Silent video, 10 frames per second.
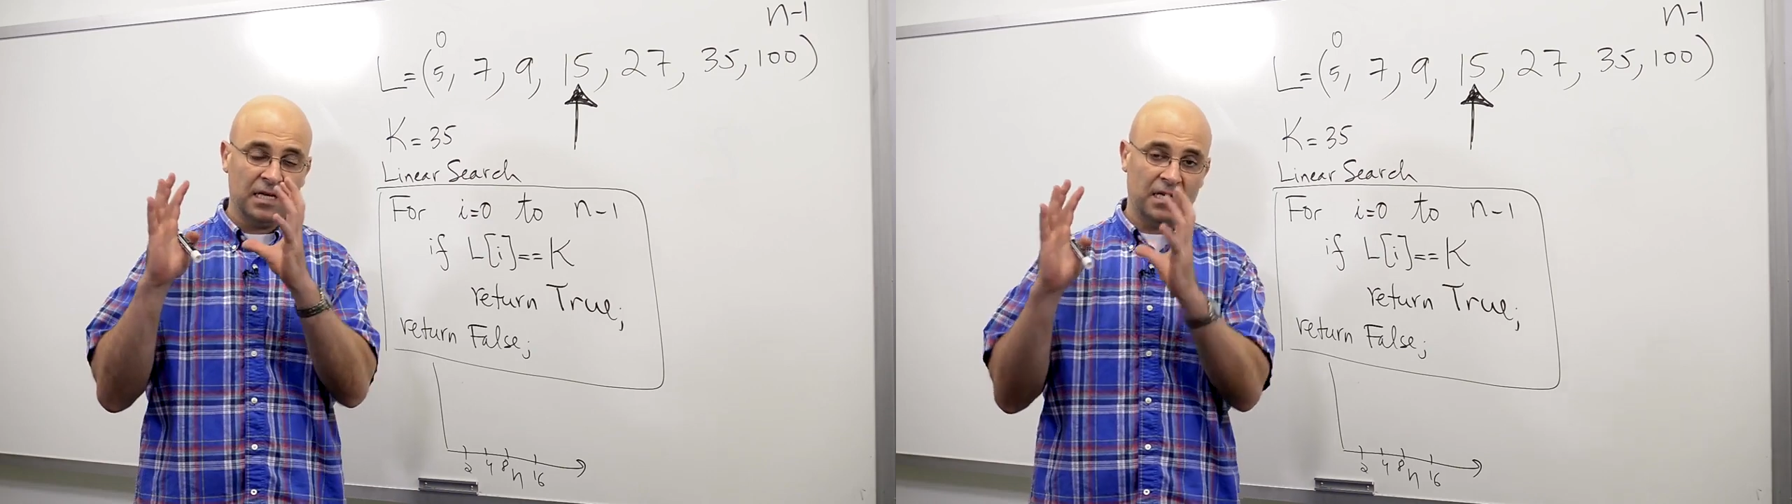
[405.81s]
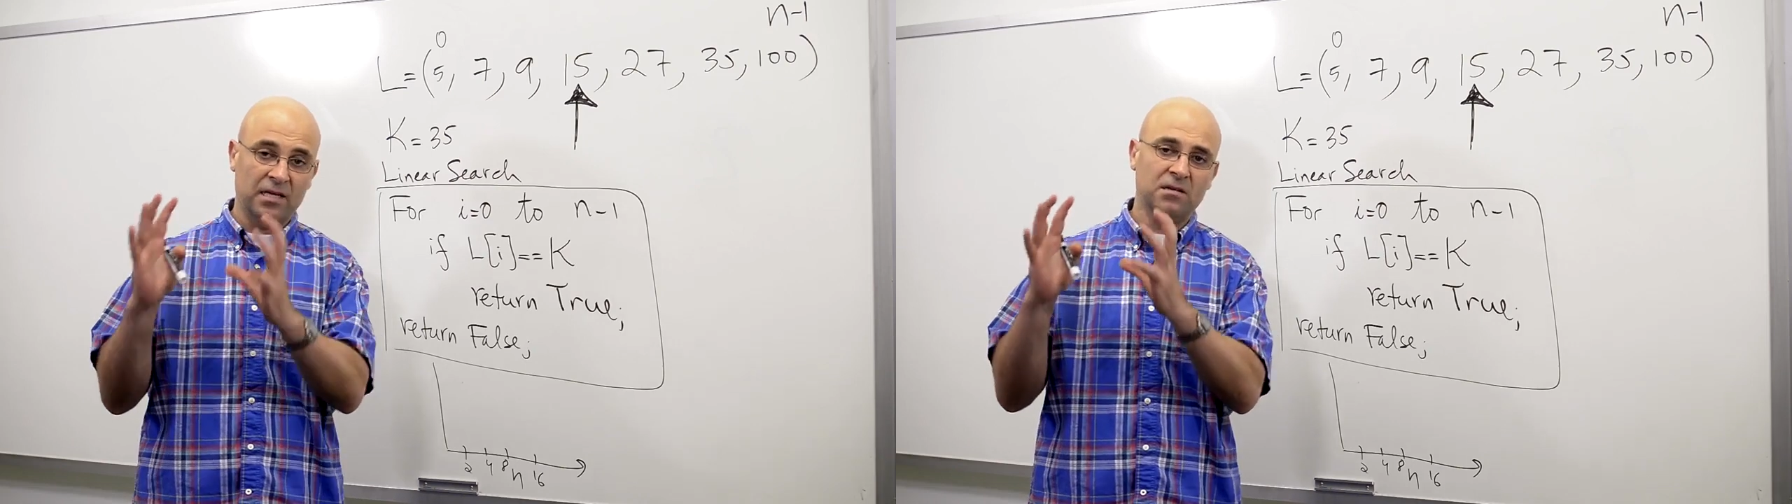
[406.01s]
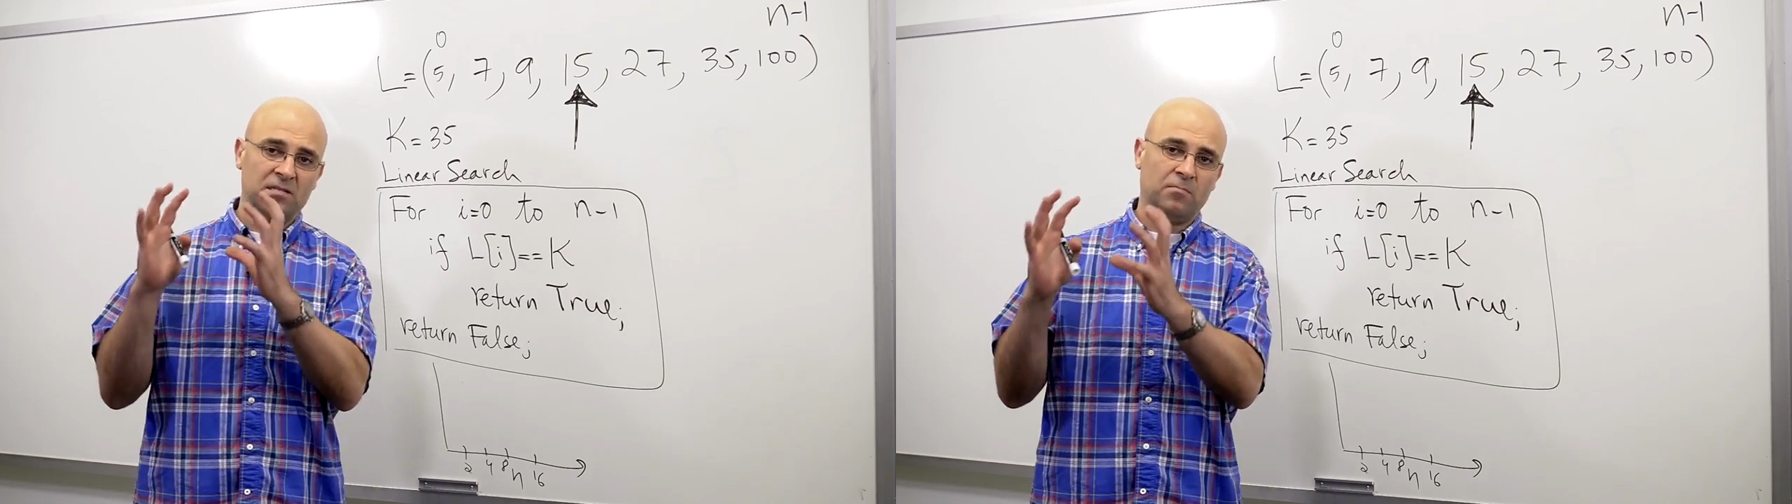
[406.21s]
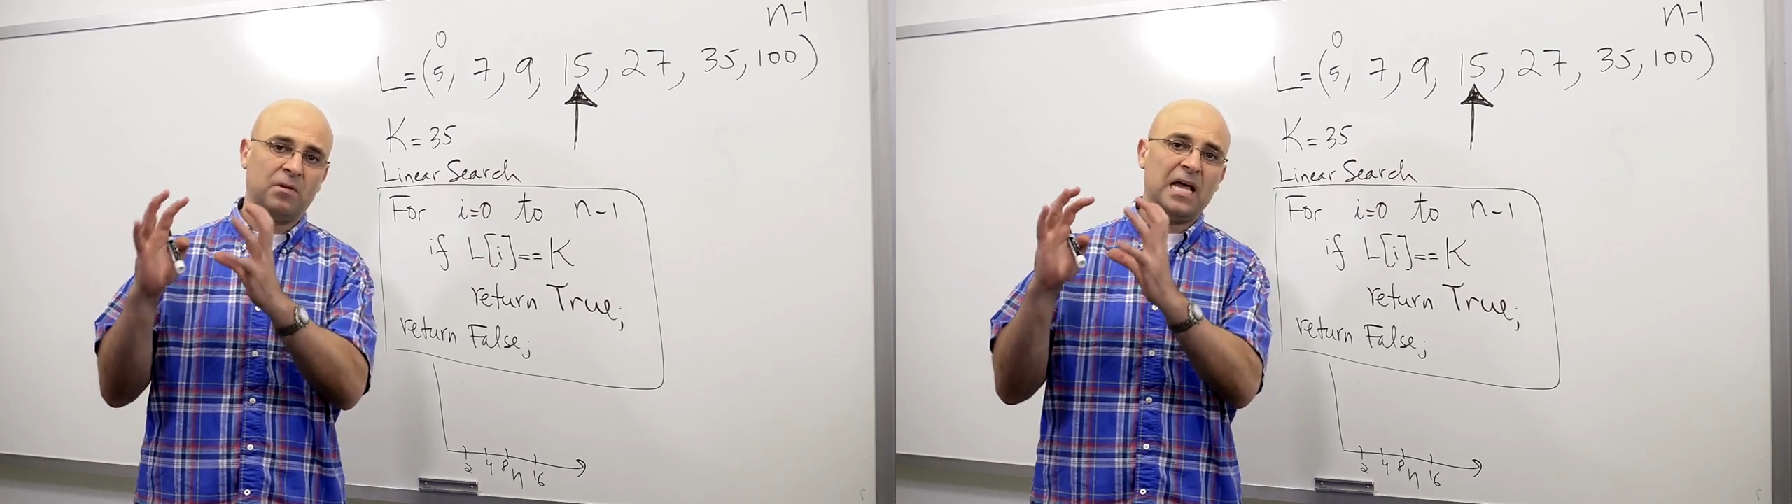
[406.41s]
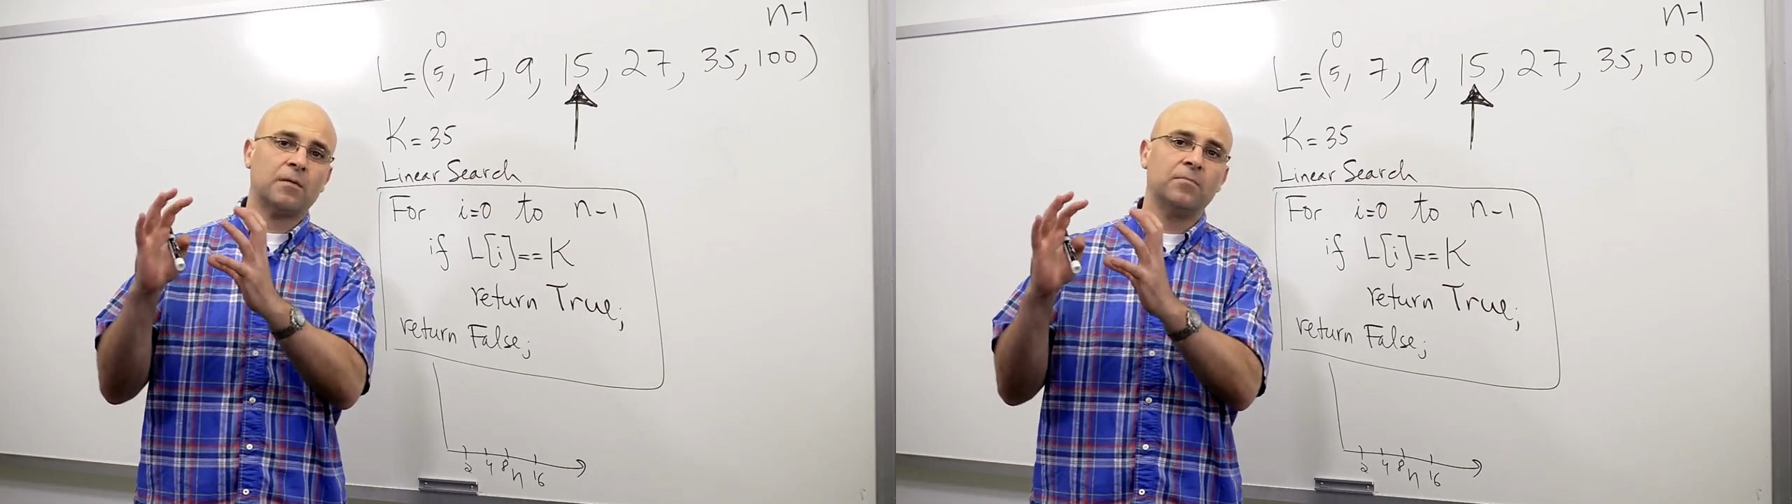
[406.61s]
here is a
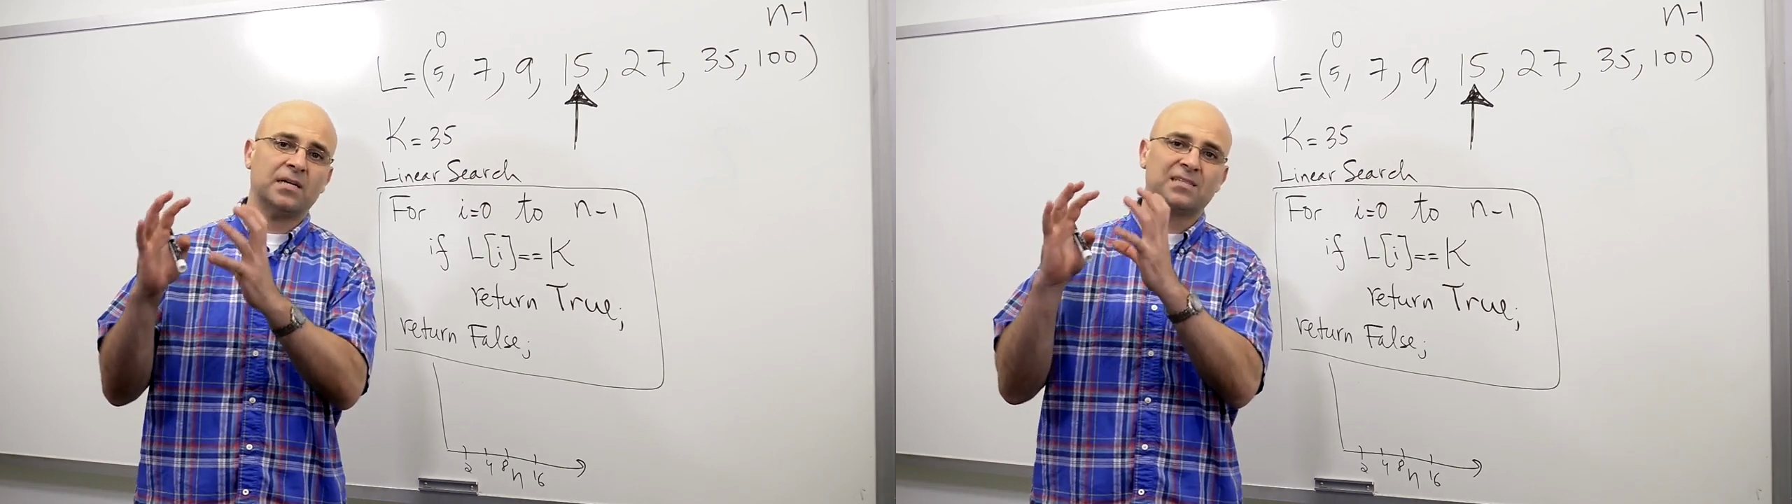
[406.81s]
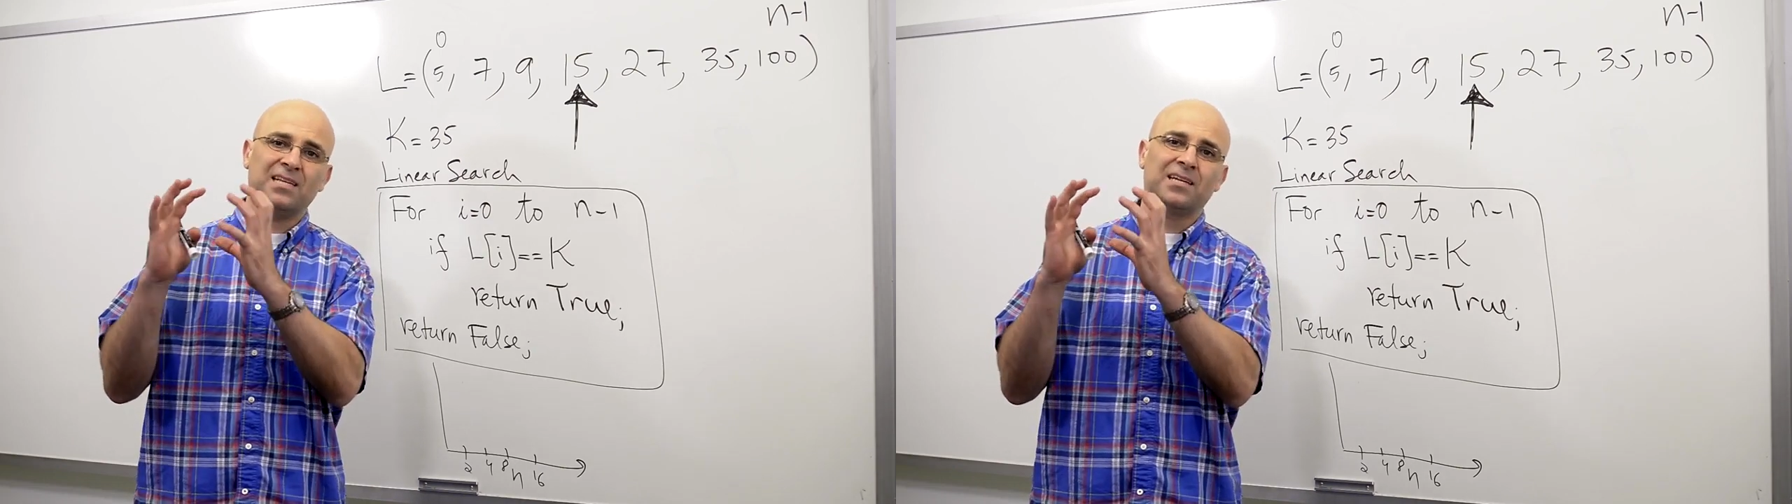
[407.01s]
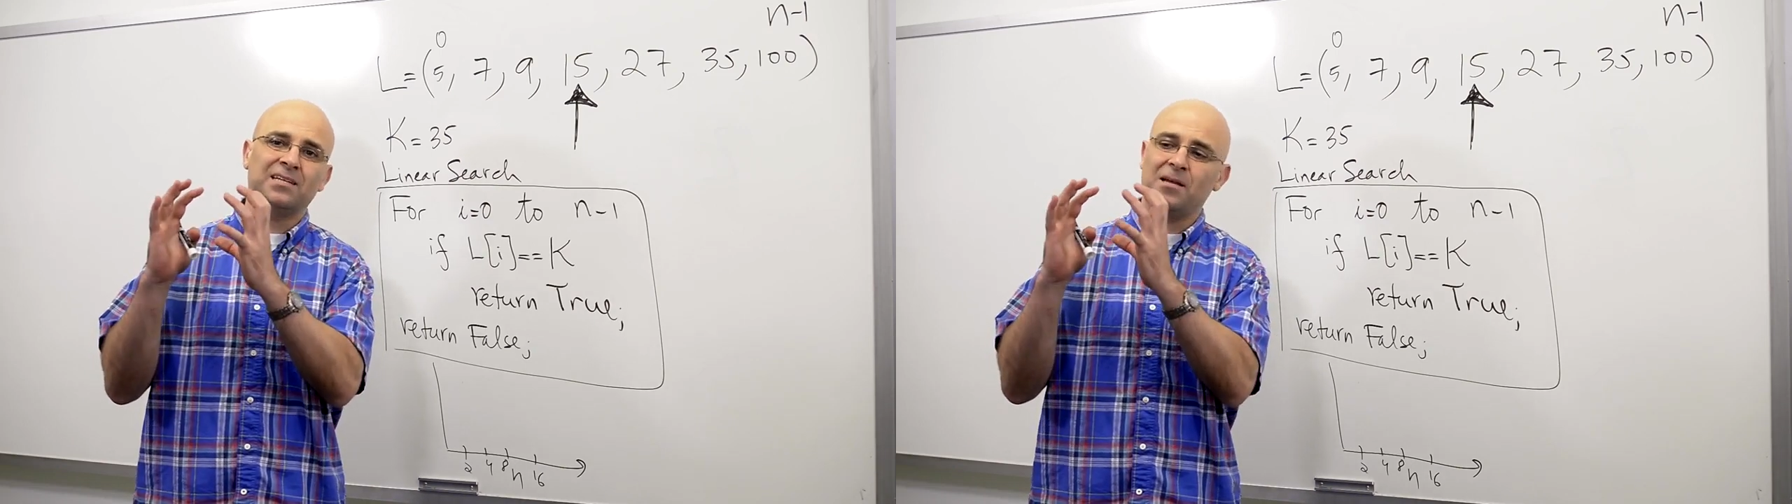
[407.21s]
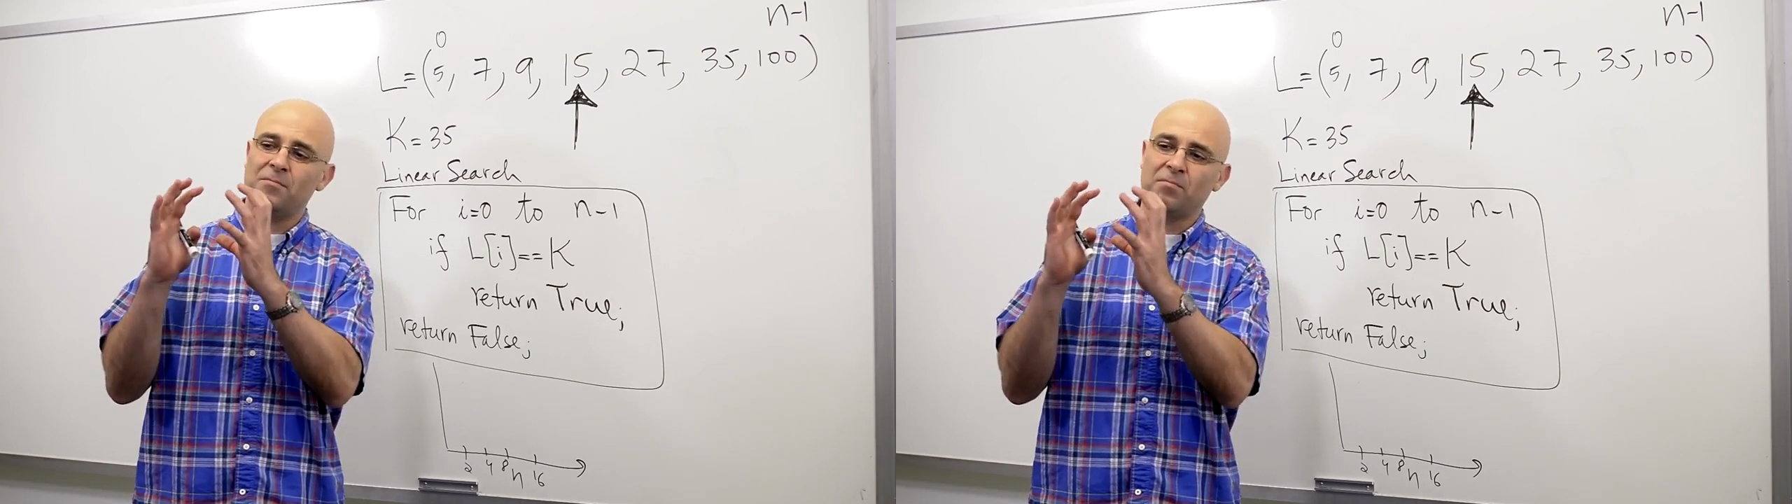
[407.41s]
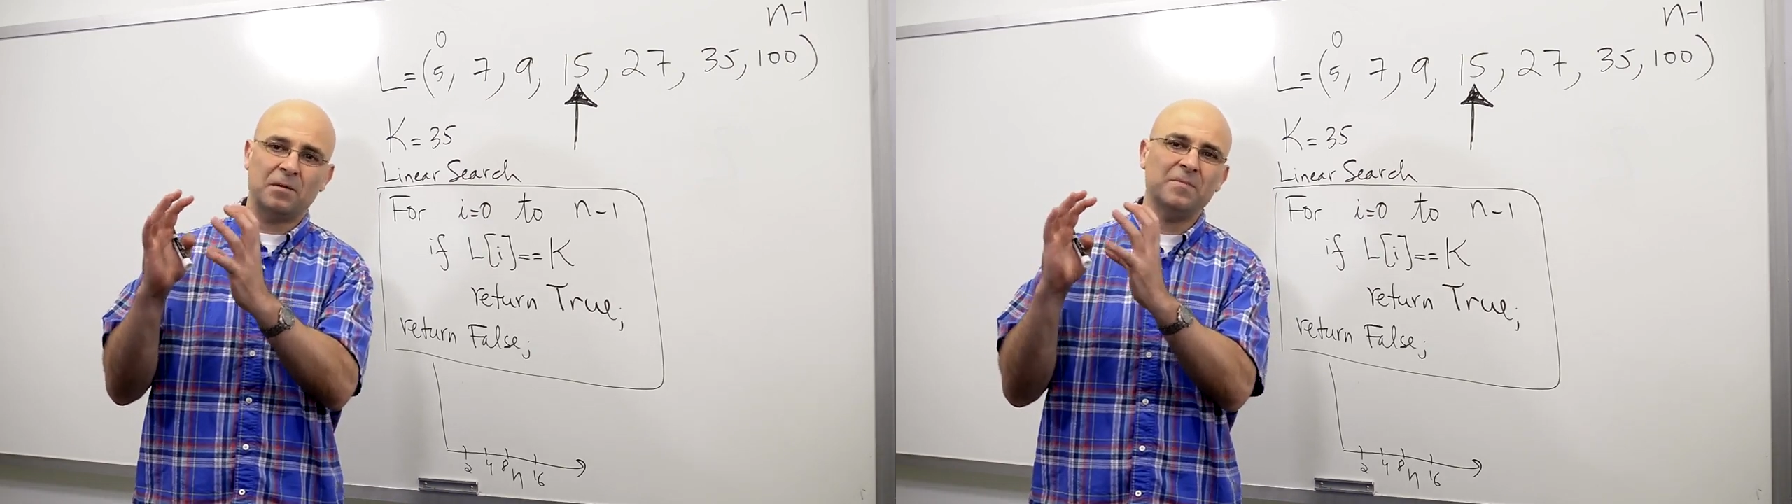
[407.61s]
black box that's going to
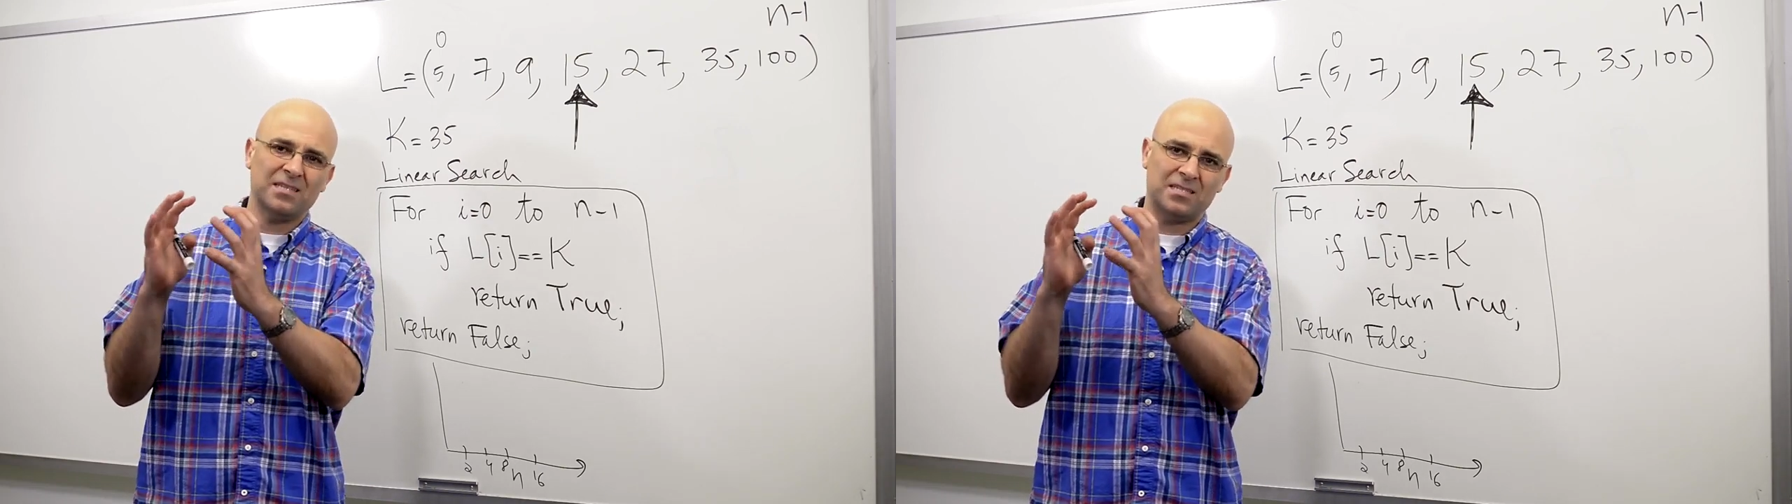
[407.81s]
implement